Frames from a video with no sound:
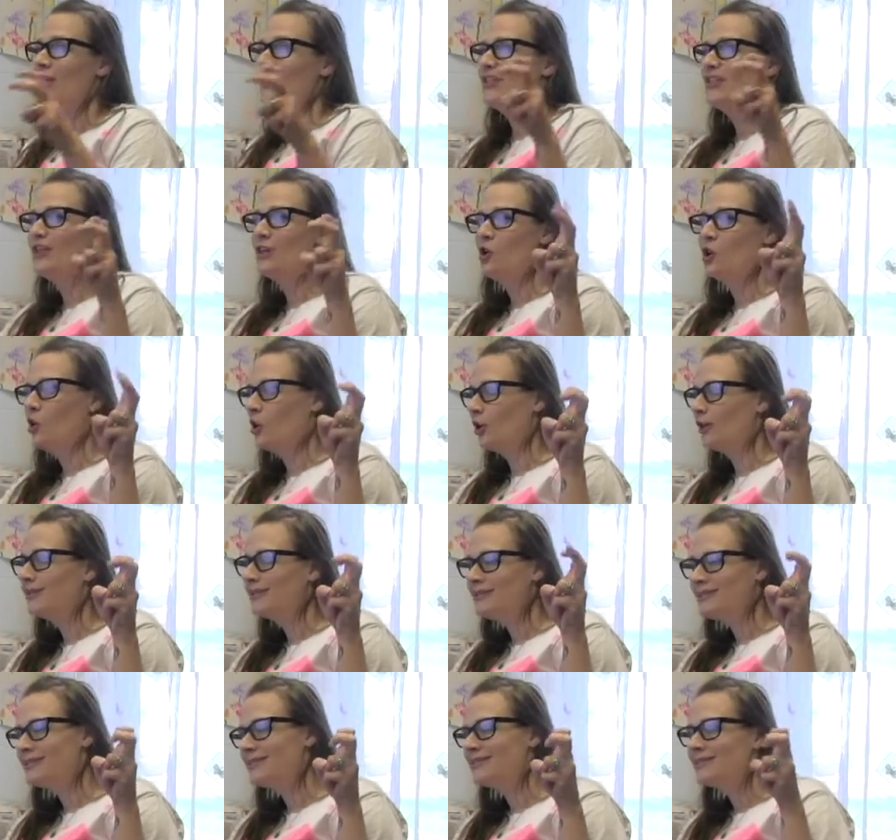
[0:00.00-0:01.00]
the
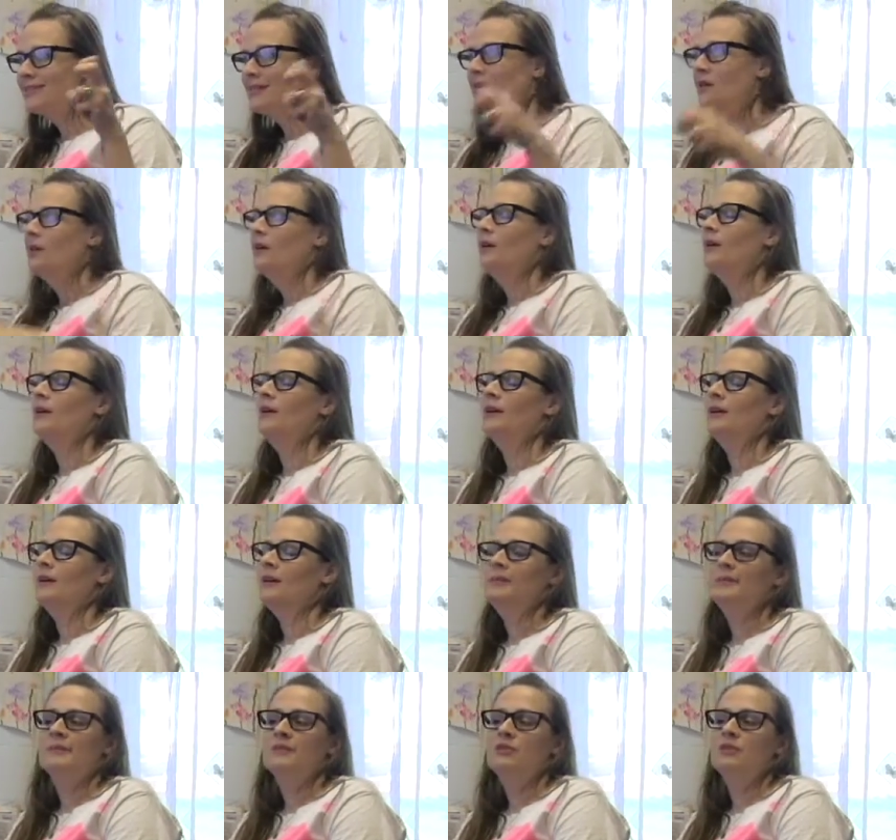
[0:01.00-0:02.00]
arts
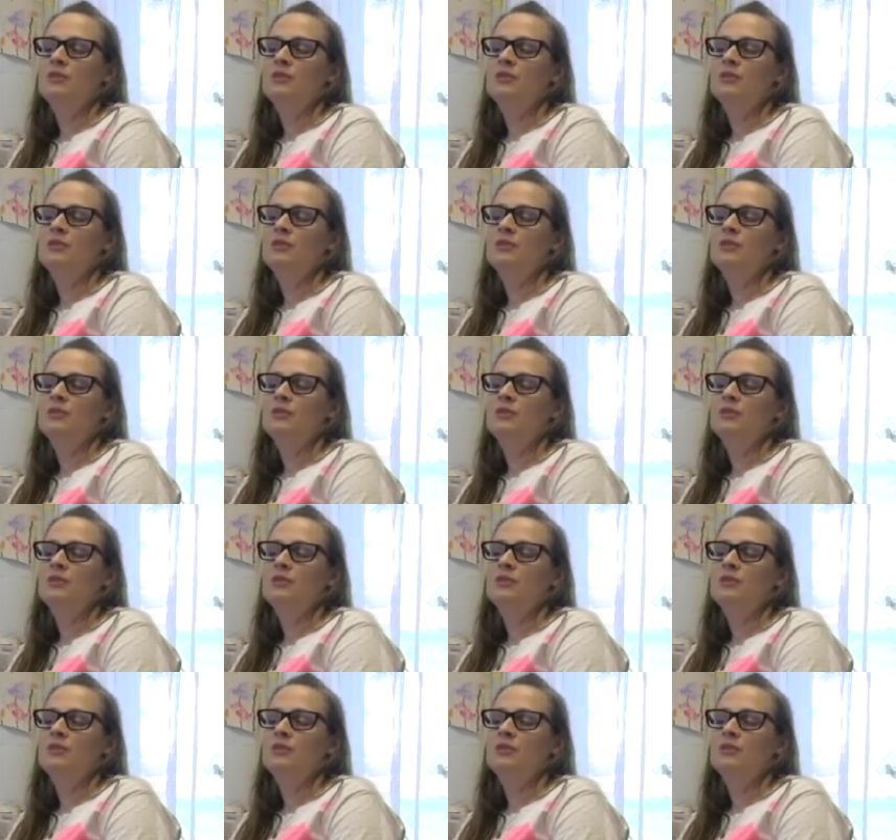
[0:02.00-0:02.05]
um,